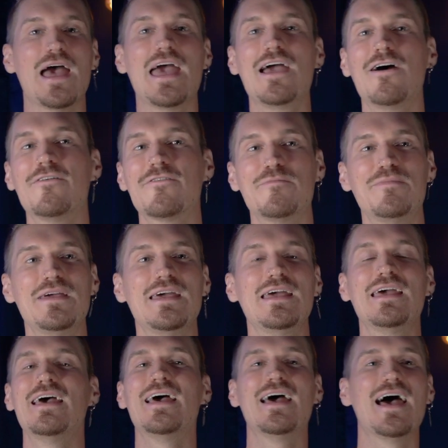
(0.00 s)
A over
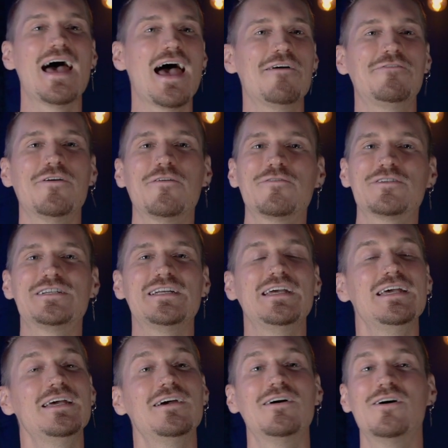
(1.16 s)
B, F over
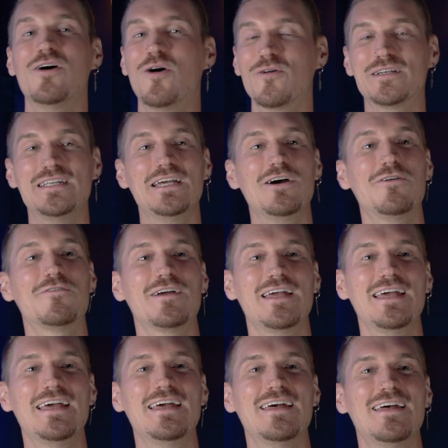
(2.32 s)
G, or D over
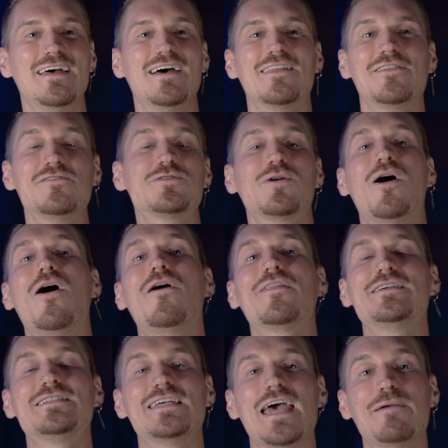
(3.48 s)
E. Those are all the
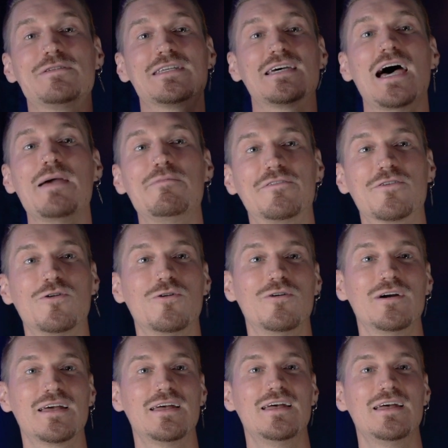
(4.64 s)
same type of chord.